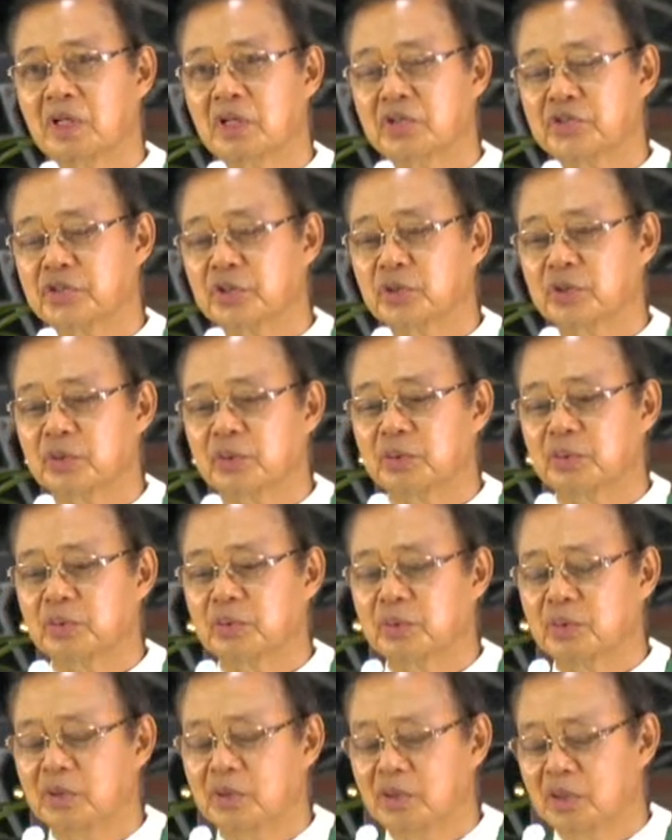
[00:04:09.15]

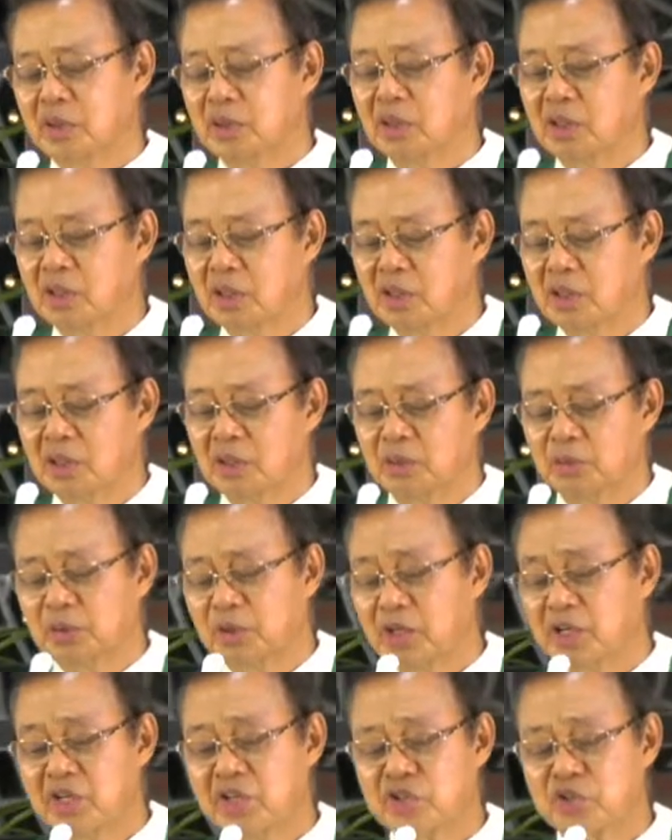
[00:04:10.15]
So,
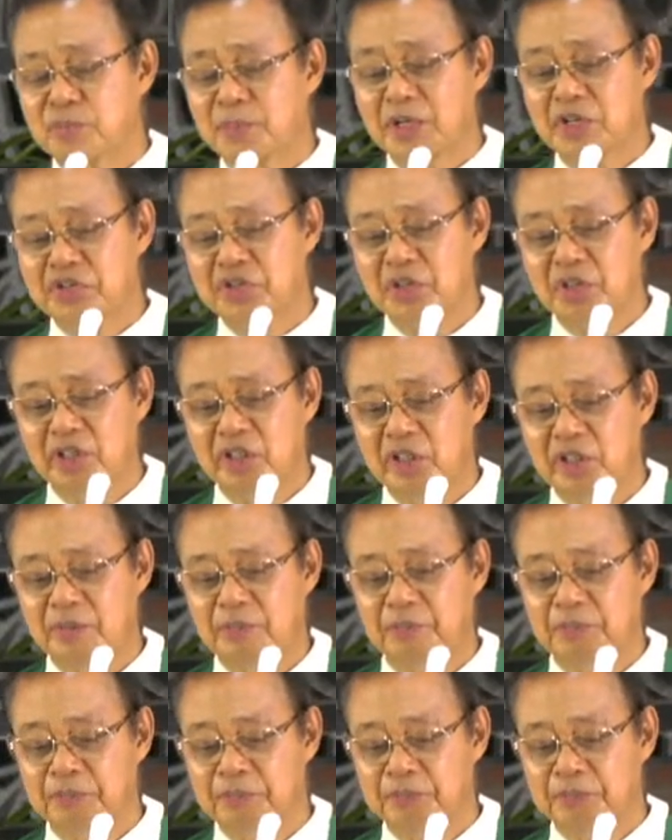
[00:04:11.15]
today especially,